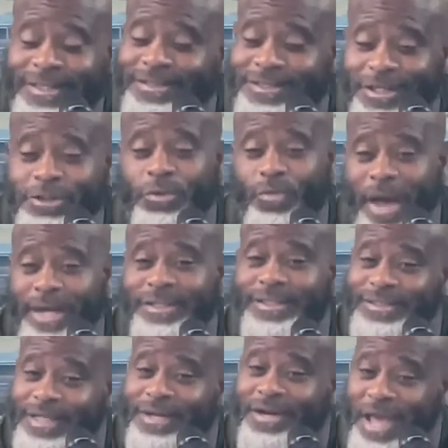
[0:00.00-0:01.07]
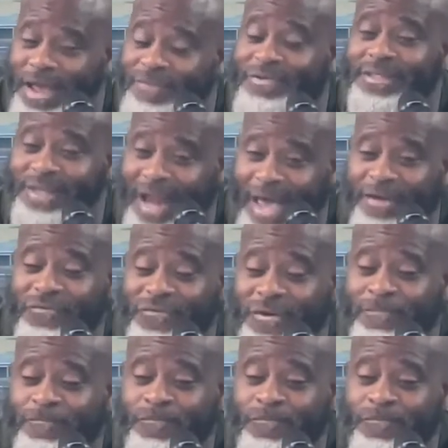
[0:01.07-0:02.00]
and situations in David's life